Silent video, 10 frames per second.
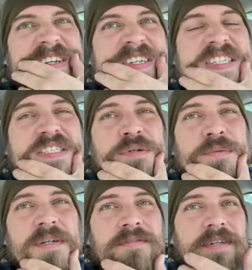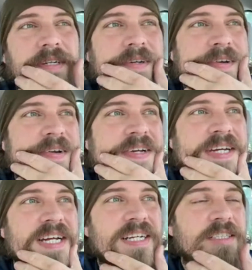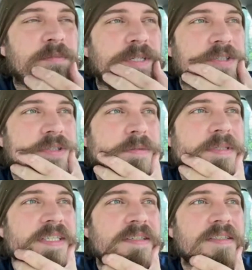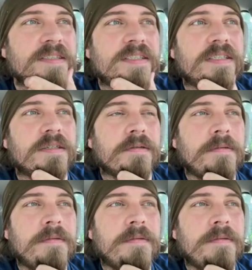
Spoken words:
It's horrific. And especially because, my